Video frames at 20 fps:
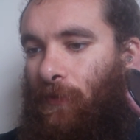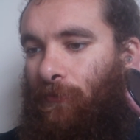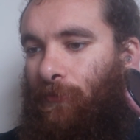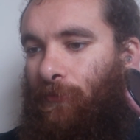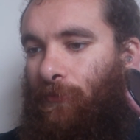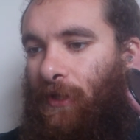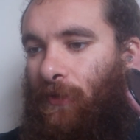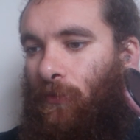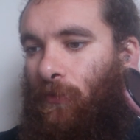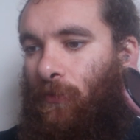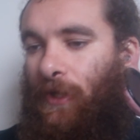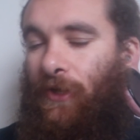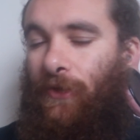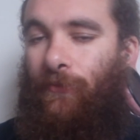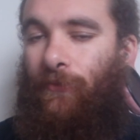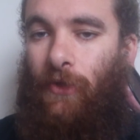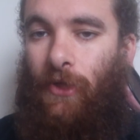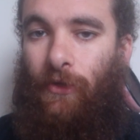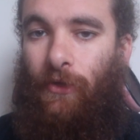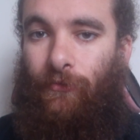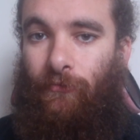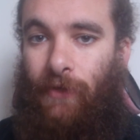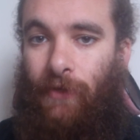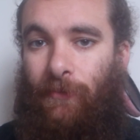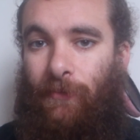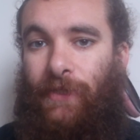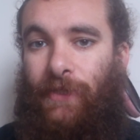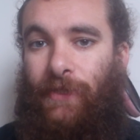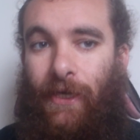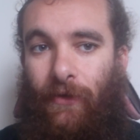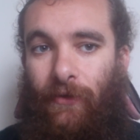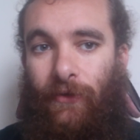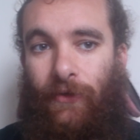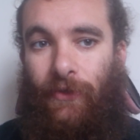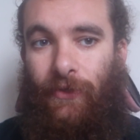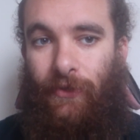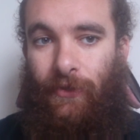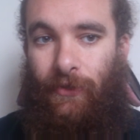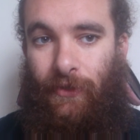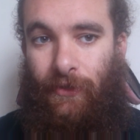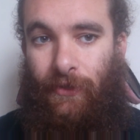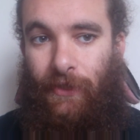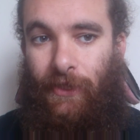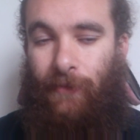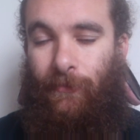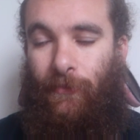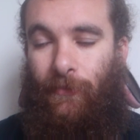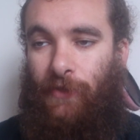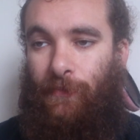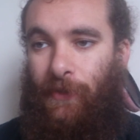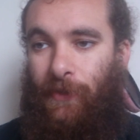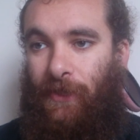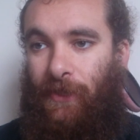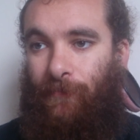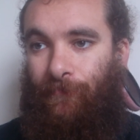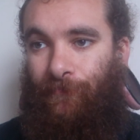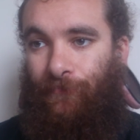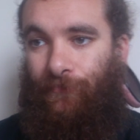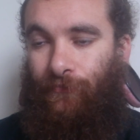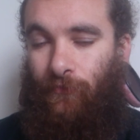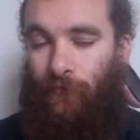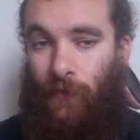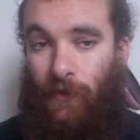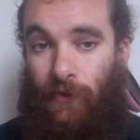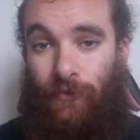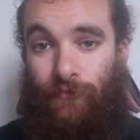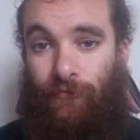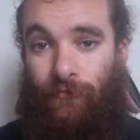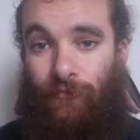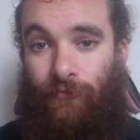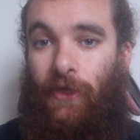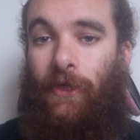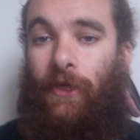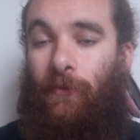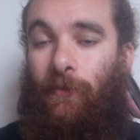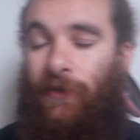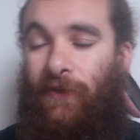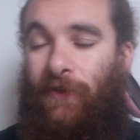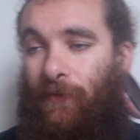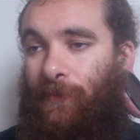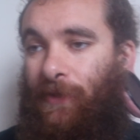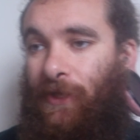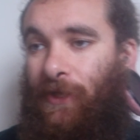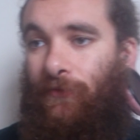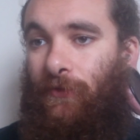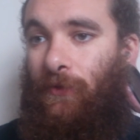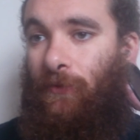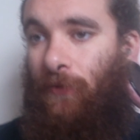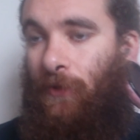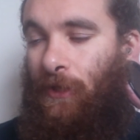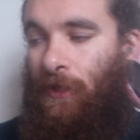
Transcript: But one of them got ripped out in a mosh pit, which was really unbelievably painful.